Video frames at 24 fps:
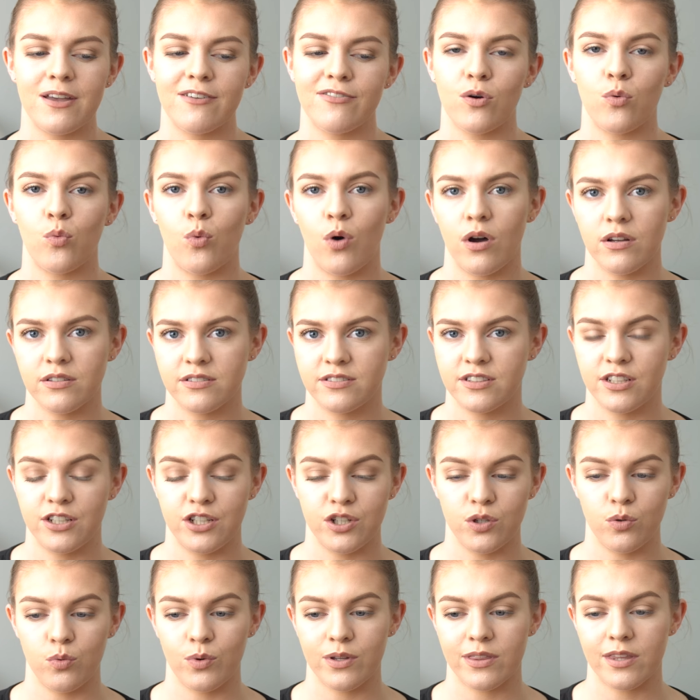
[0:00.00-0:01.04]
if it was to
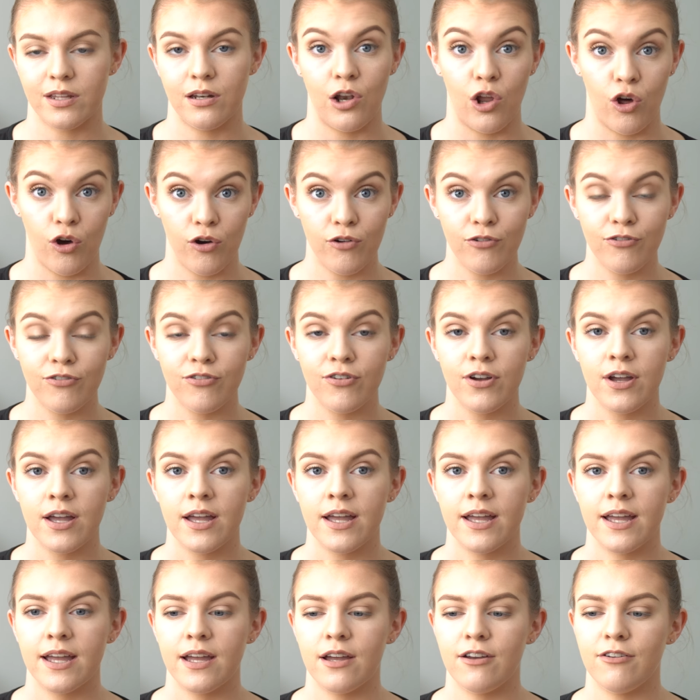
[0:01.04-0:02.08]
do with love,
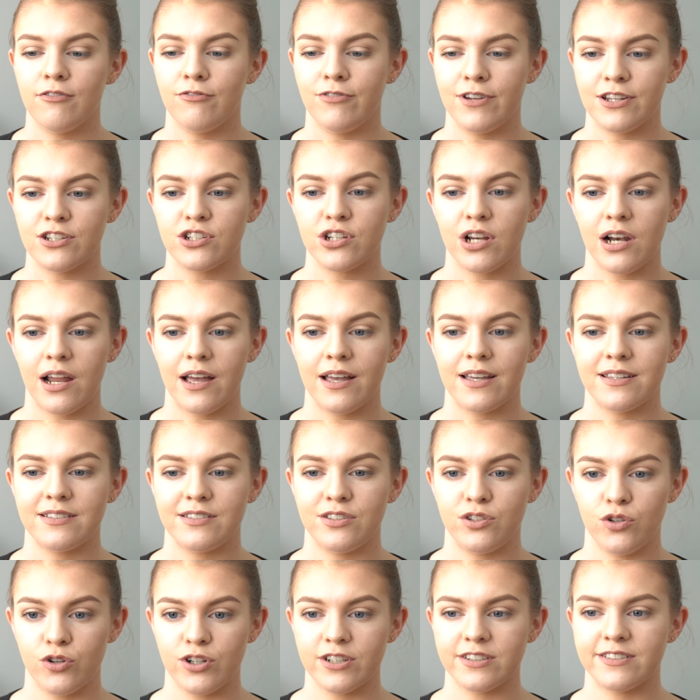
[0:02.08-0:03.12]

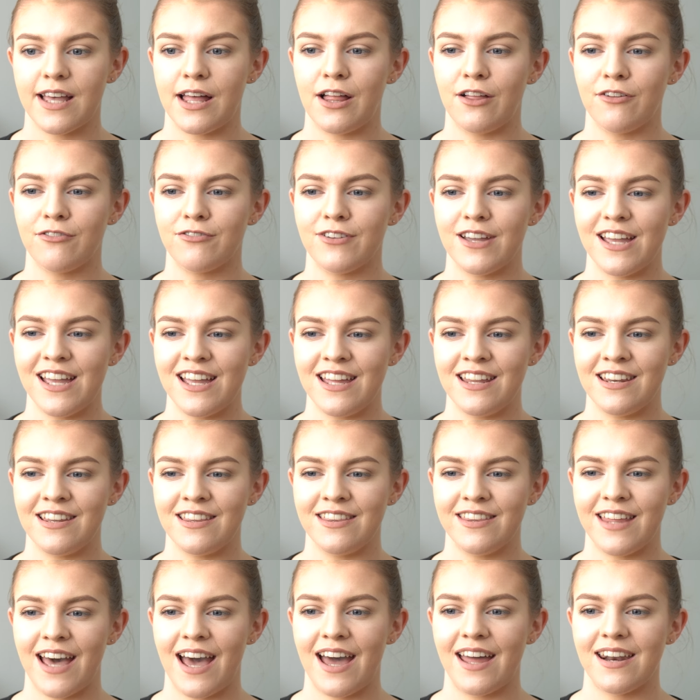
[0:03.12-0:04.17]
visualize yourself
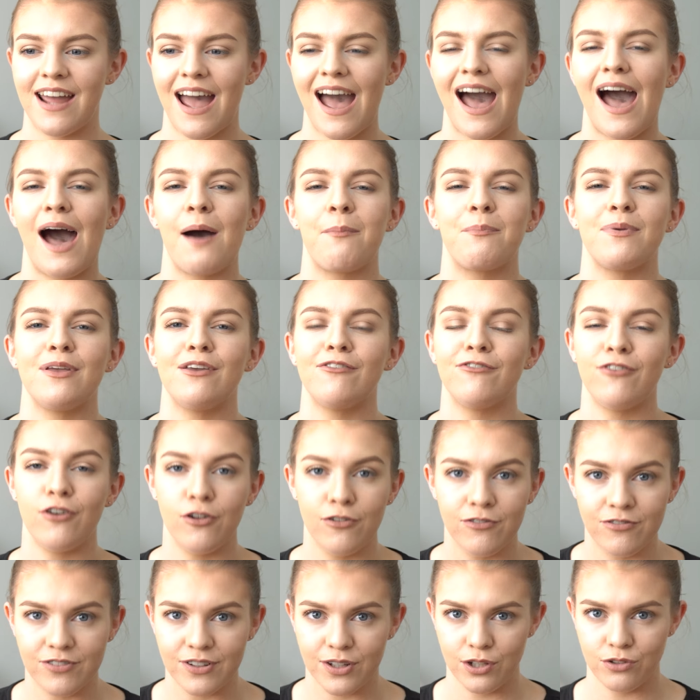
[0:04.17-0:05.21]
in that happy,
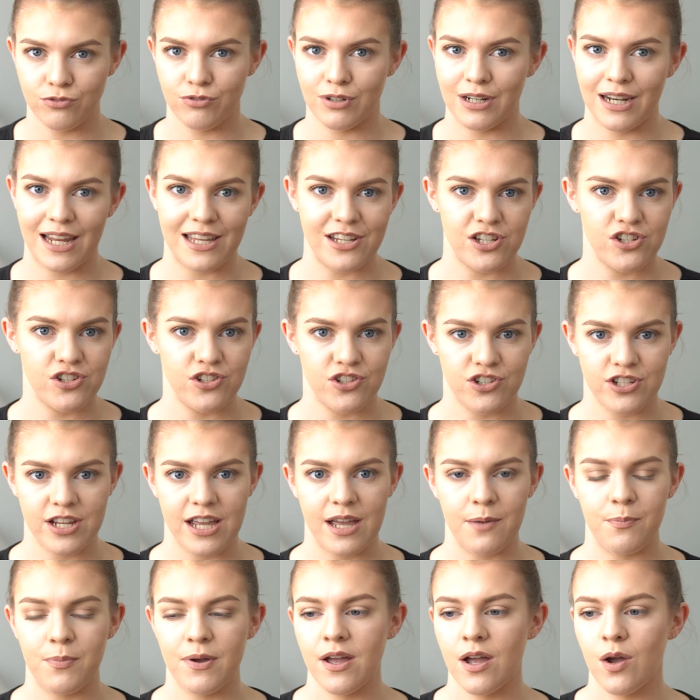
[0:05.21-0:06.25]
fulfilled
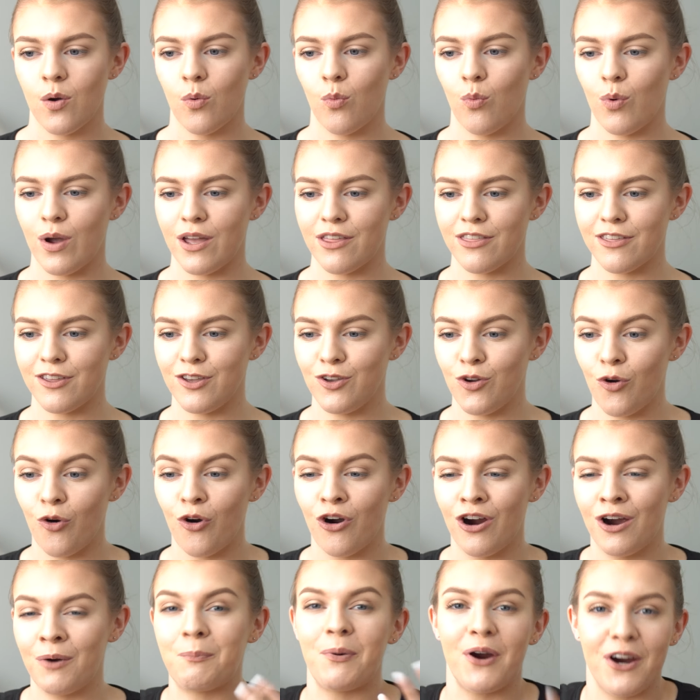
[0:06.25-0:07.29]
relationship with
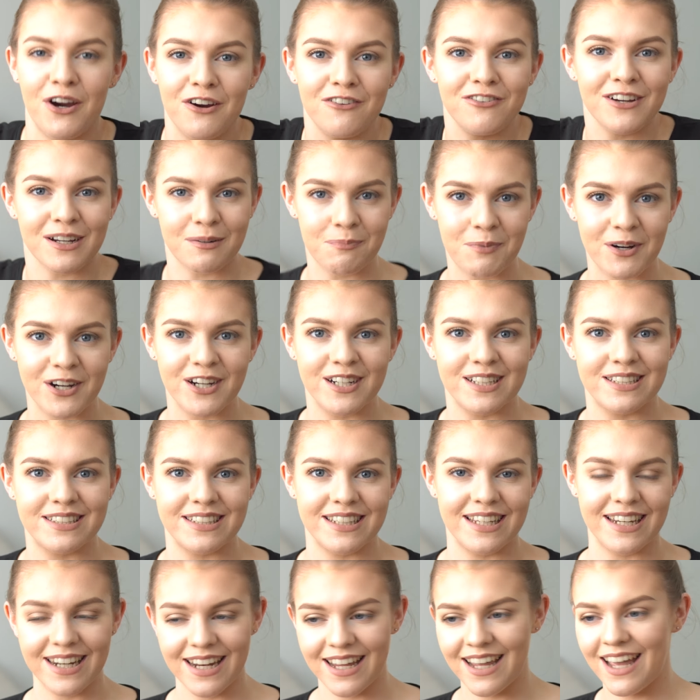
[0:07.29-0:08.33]
your perfect
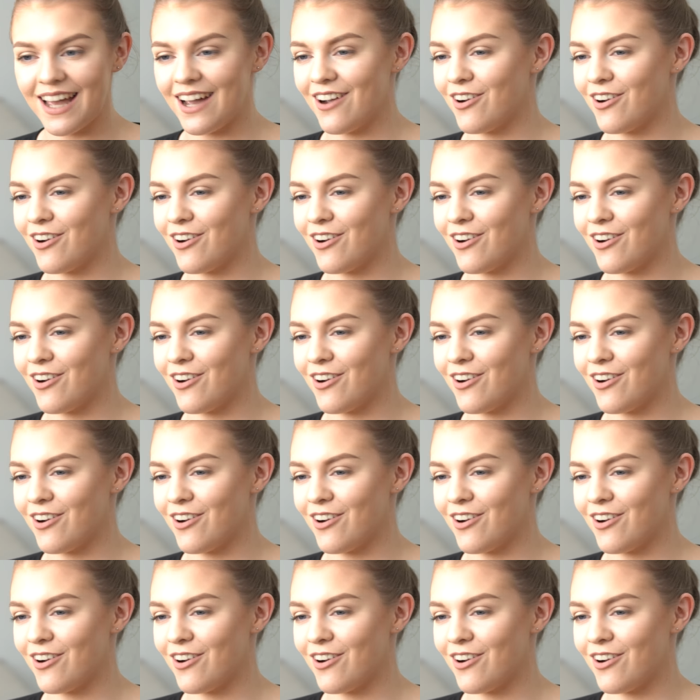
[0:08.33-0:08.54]
person,